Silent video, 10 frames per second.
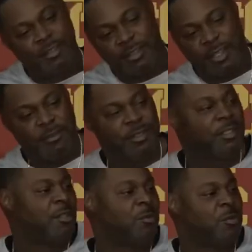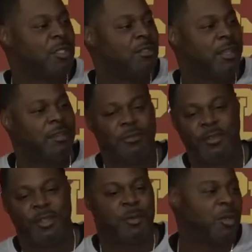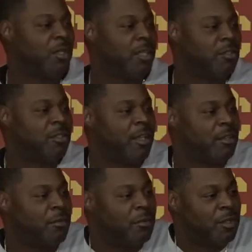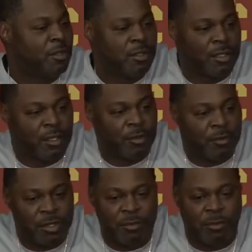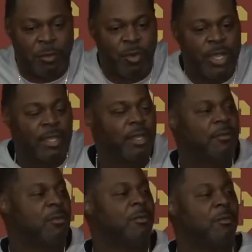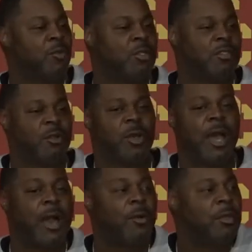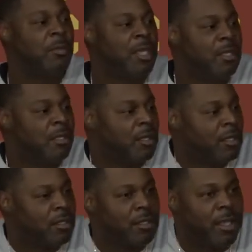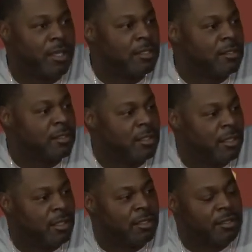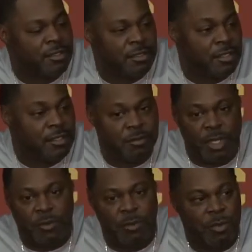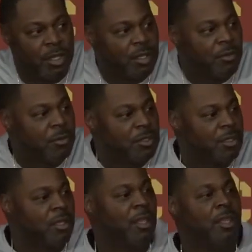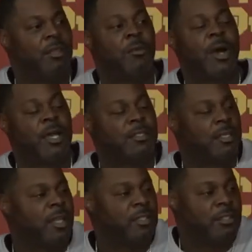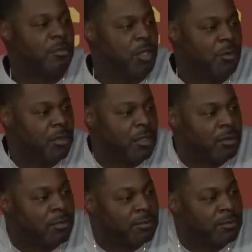Dave is on one side of the field, I'm on the other side of the field. We break it up more so with how we meet. The X's and the Z's meet with me, and the Y's and the H's meet with him.